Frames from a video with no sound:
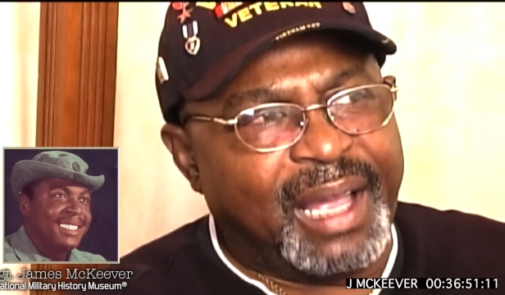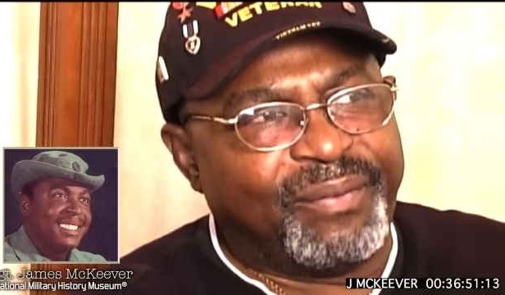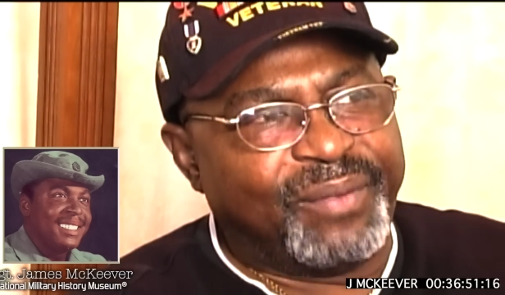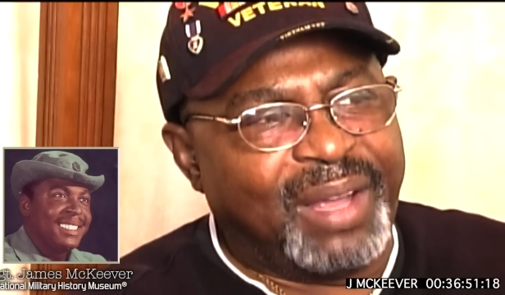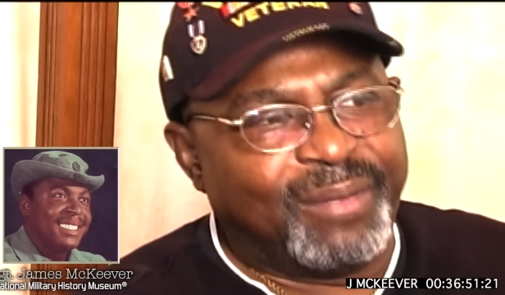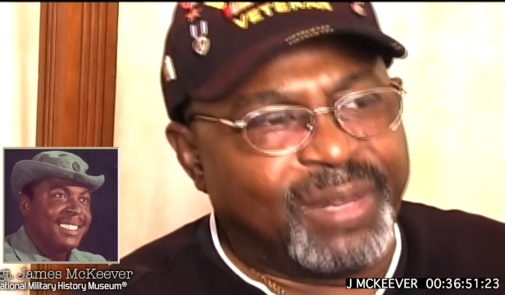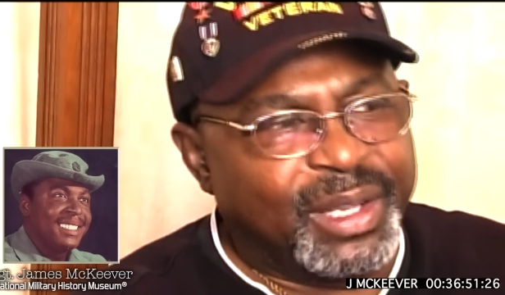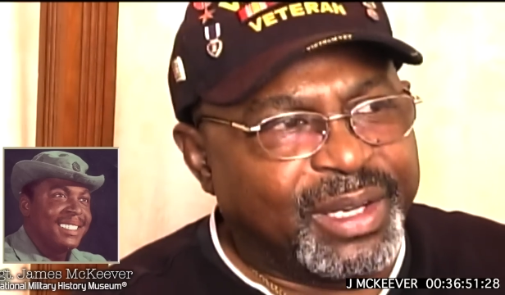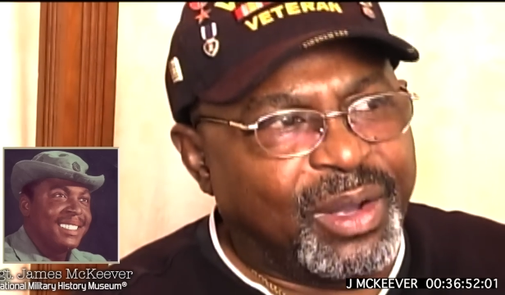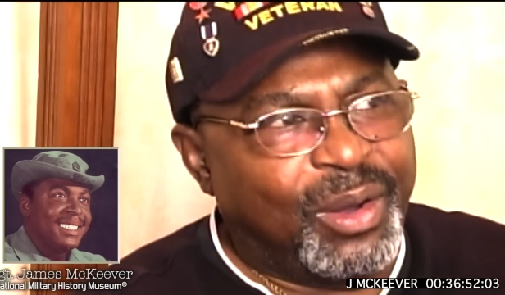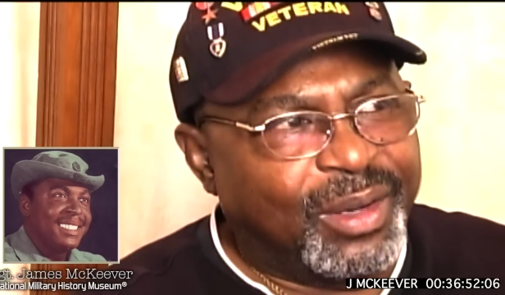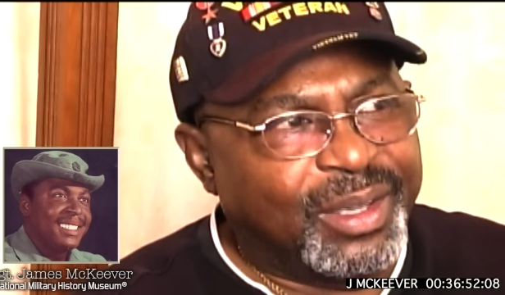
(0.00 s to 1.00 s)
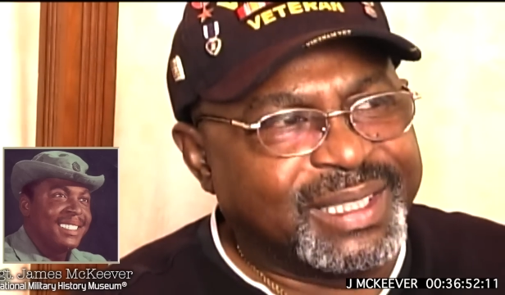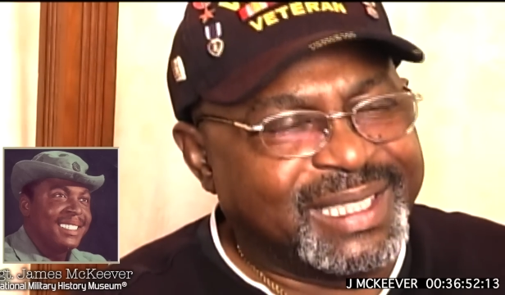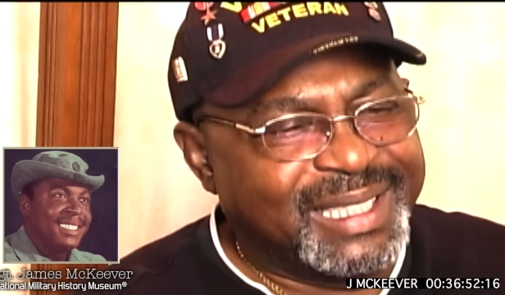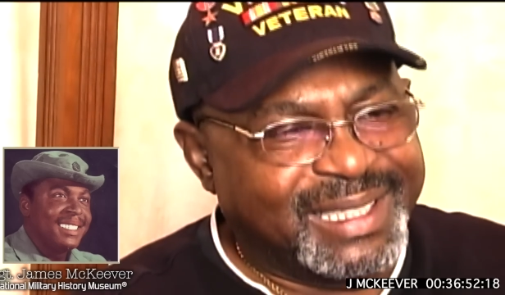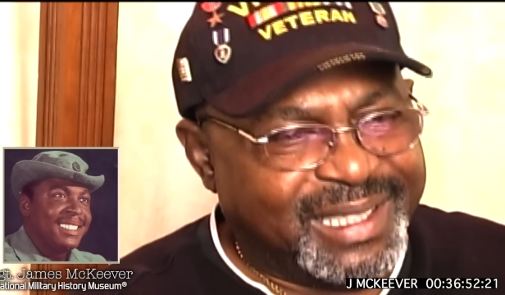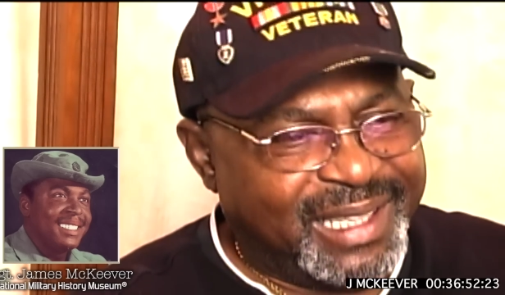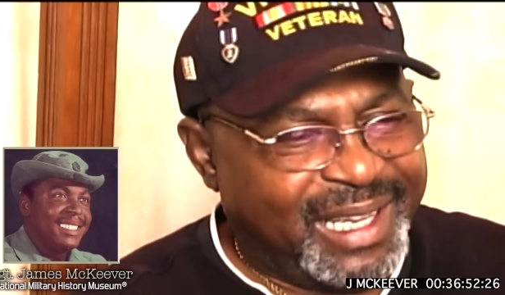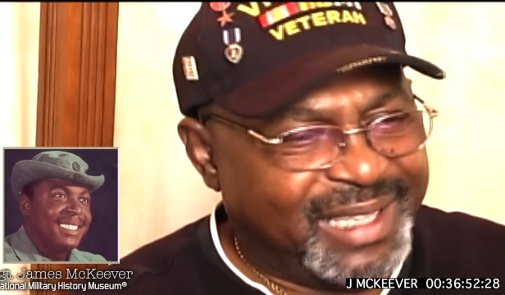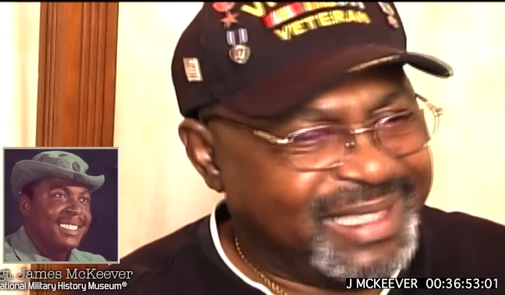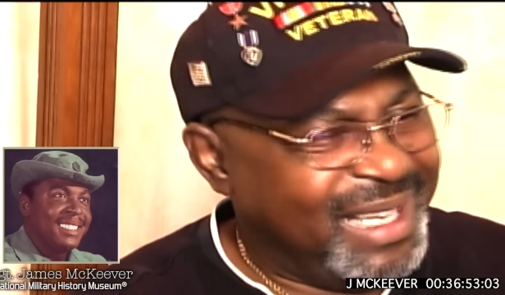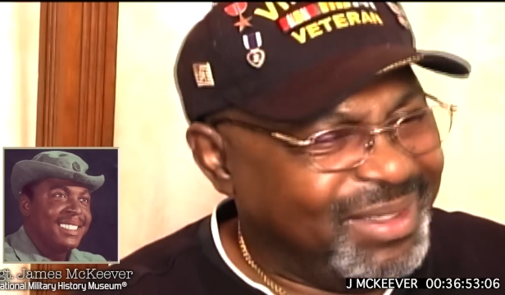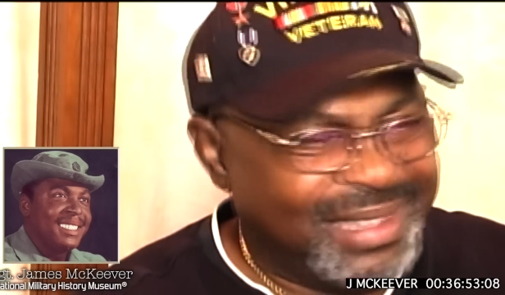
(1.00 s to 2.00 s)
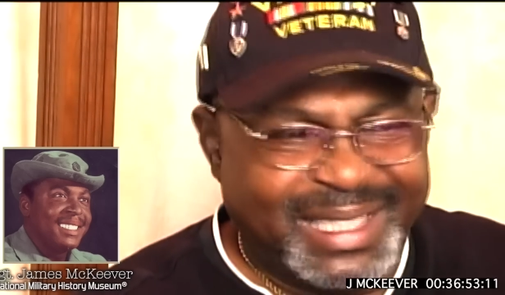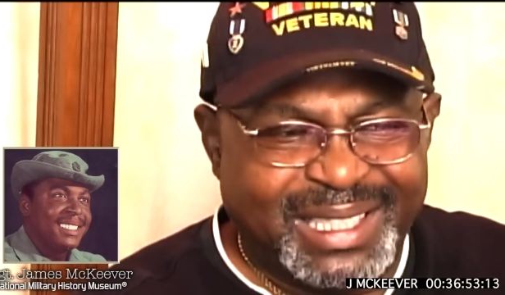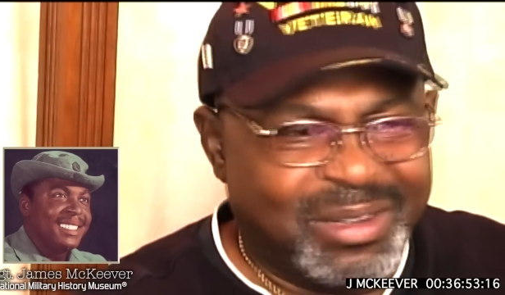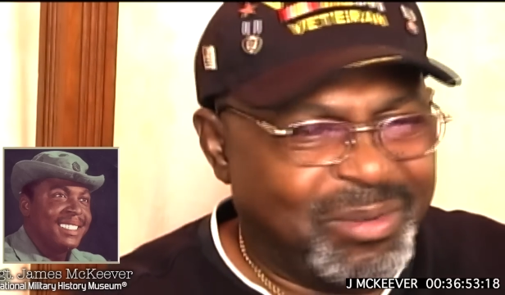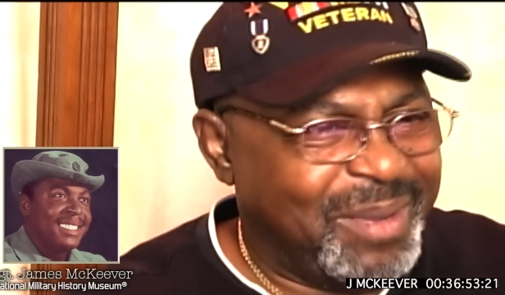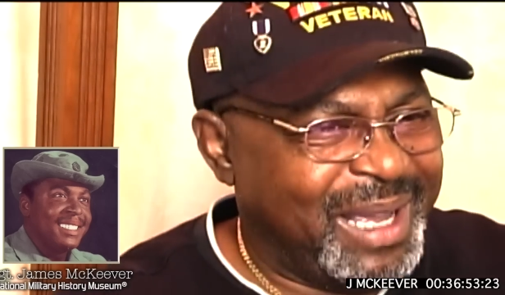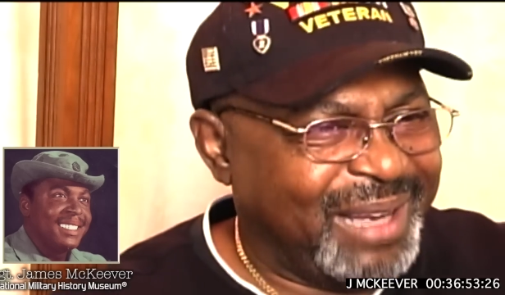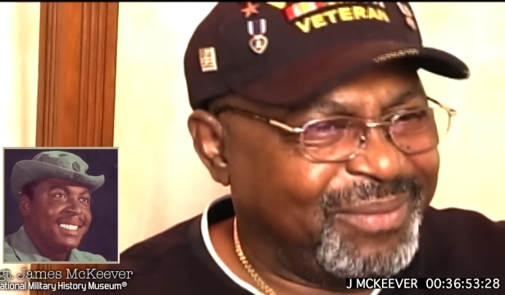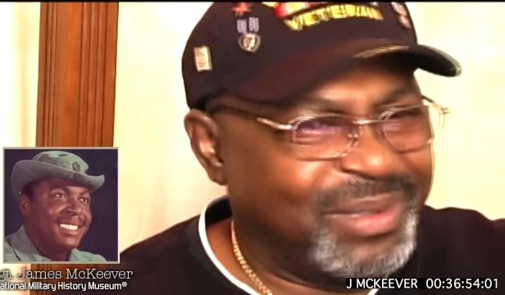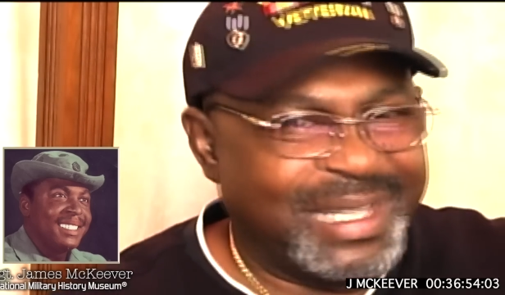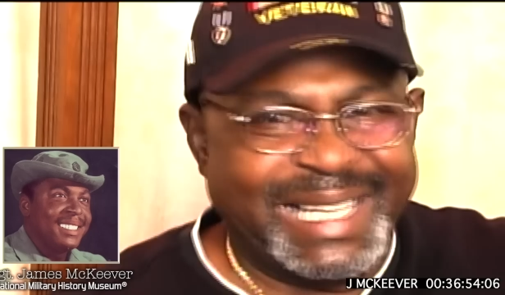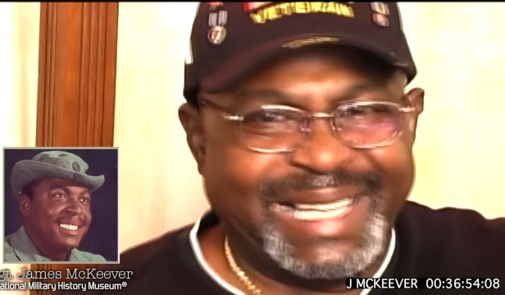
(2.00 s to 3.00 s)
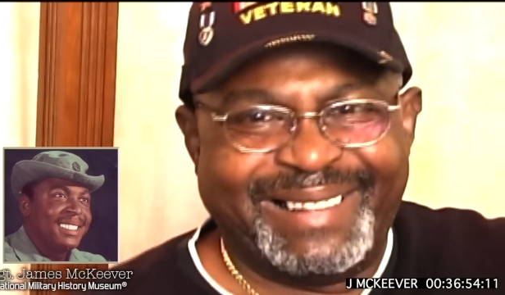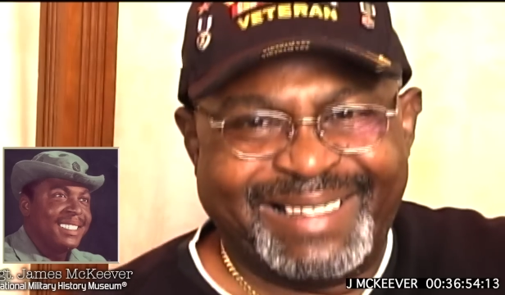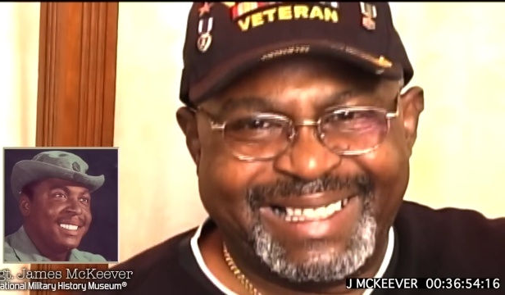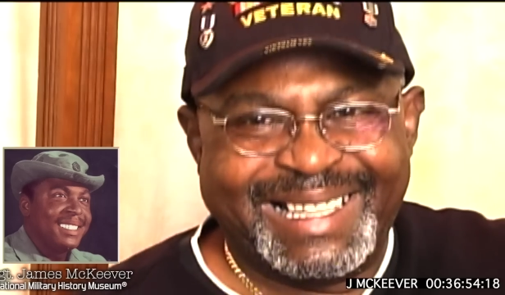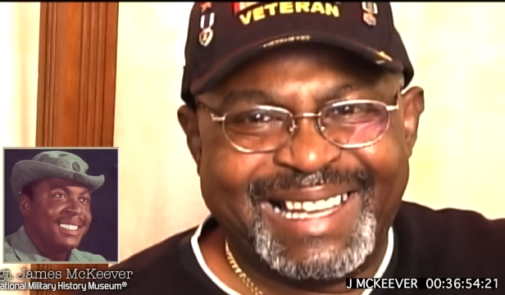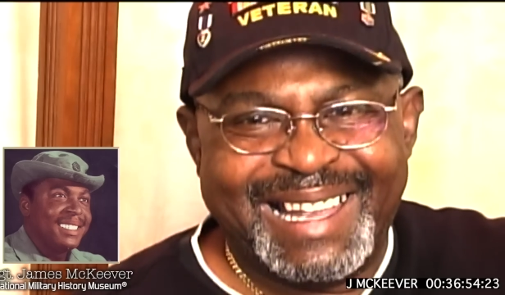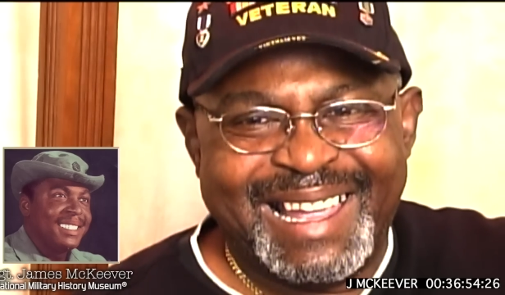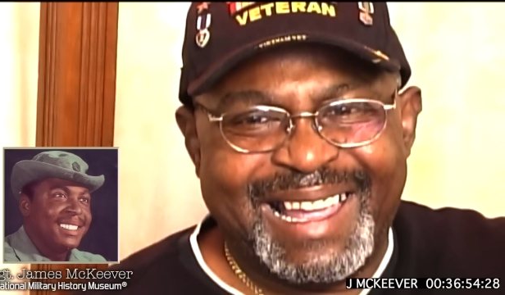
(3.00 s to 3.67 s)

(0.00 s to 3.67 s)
Speaker 1: I'm, I'm learning all this in this class. I don't need to go back for healing.